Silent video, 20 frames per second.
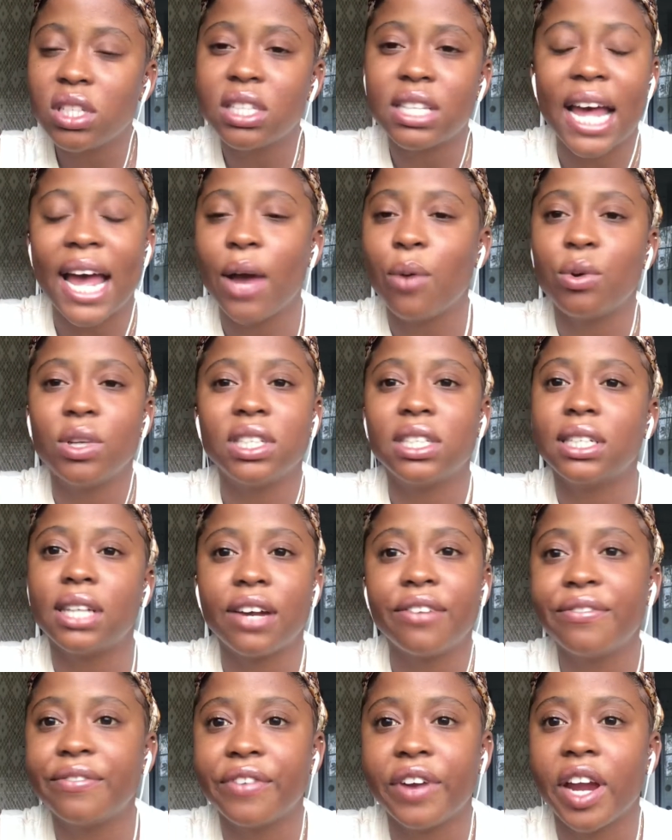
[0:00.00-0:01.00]
I wasn't
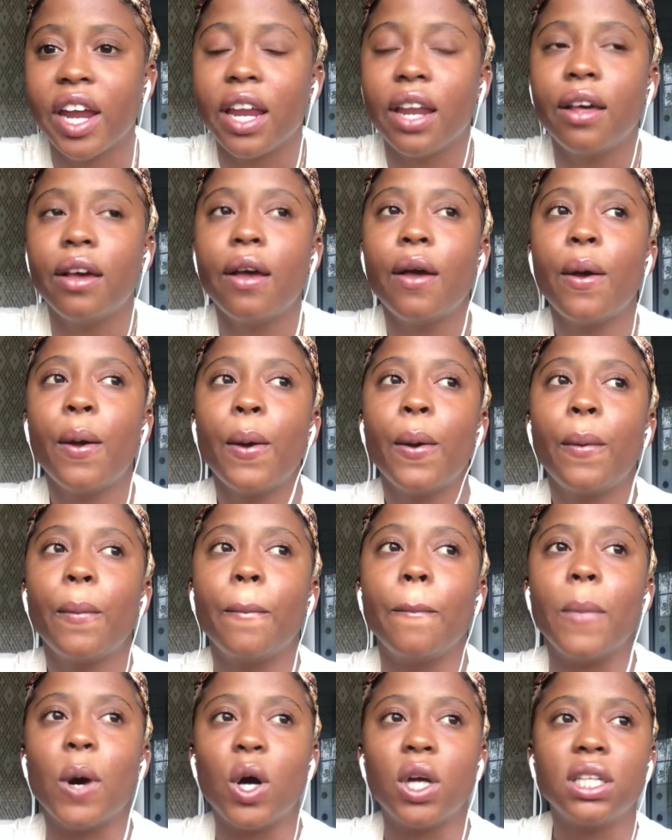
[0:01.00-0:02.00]
afraid.
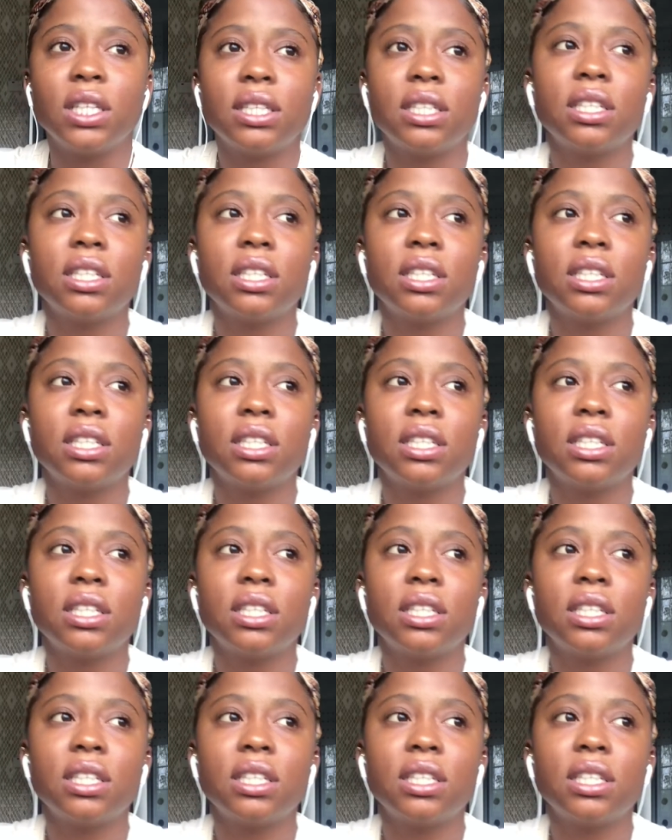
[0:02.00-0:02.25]
But